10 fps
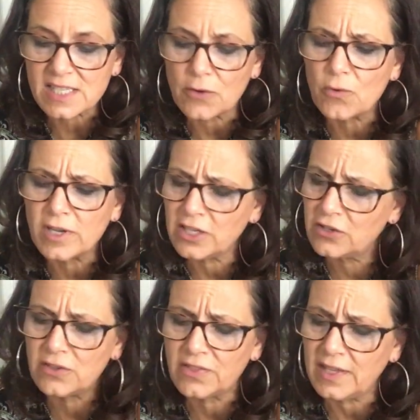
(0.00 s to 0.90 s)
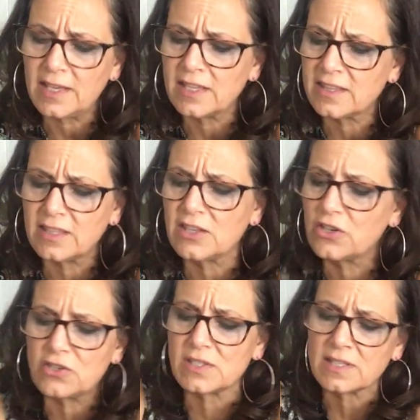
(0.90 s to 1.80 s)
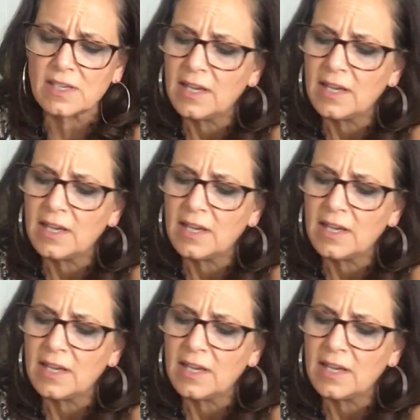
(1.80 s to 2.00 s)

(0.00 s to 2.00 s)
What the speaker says: they want you to think that there's